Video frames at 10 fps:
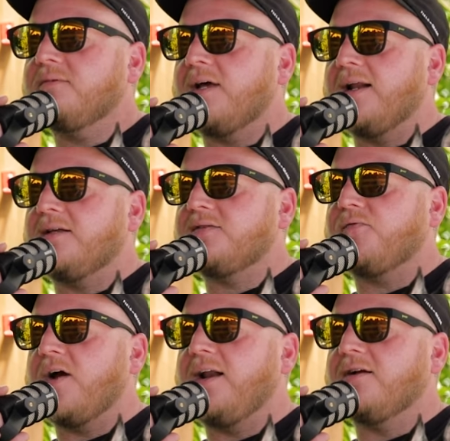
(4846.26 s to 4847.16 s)
on a
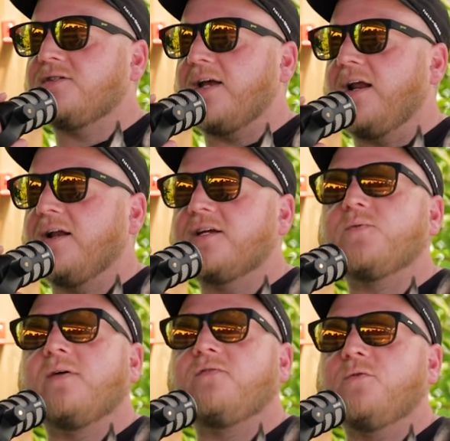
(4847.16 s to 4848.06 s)
Friday or Saturday
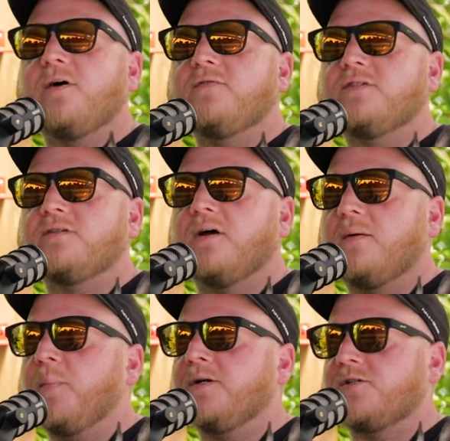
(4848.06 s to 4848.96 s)
because we have two ovens and
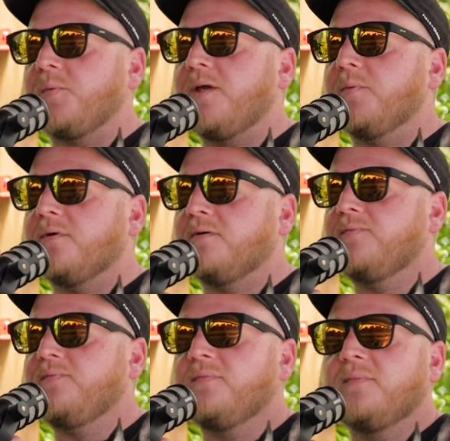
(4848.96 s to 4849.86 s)
a bunch of people.
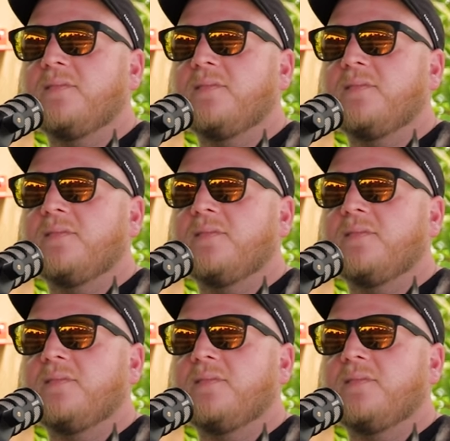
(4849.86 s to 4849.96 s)
Yeah.